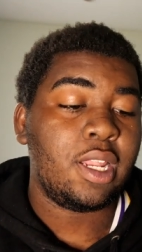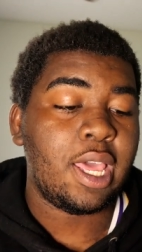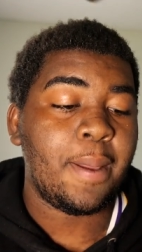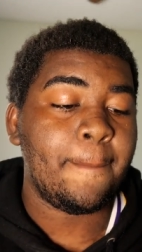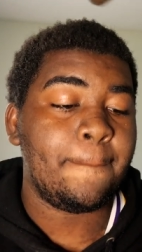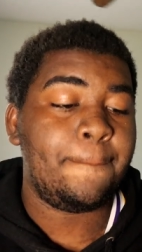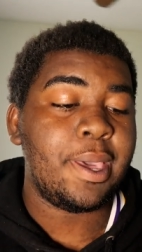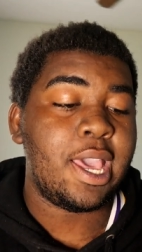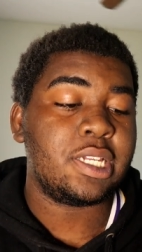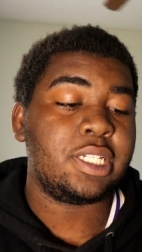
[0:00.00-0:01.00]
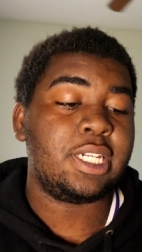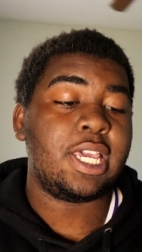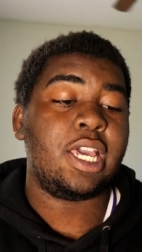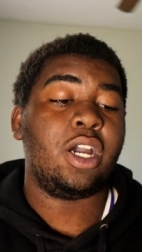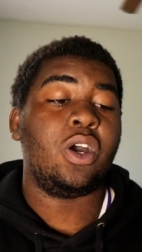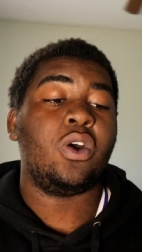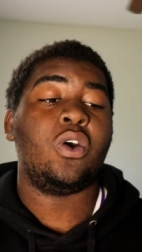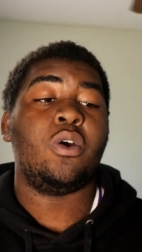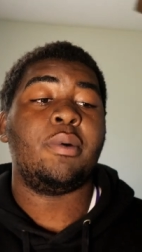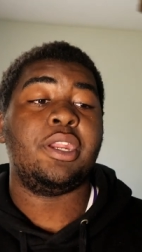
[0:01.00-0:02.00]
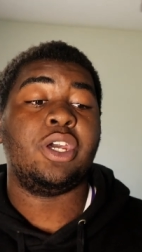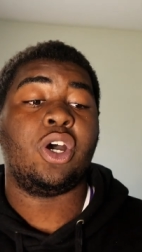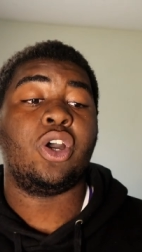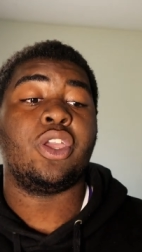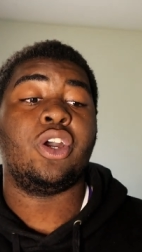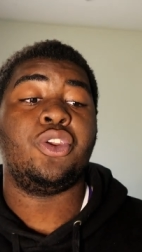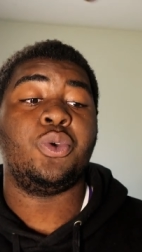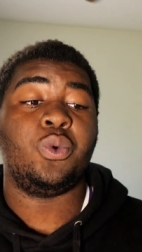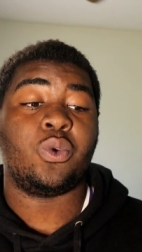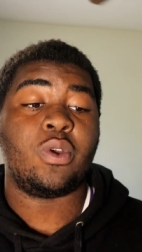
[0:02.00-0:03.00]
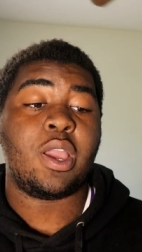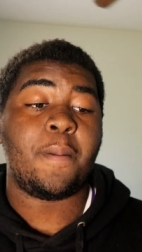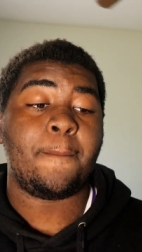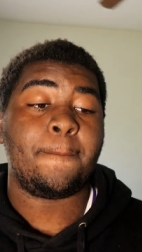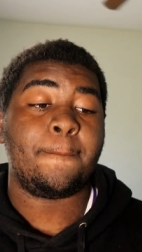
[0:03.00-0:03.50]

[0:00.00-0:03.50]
like bashing down on my dog Young Doodle, right?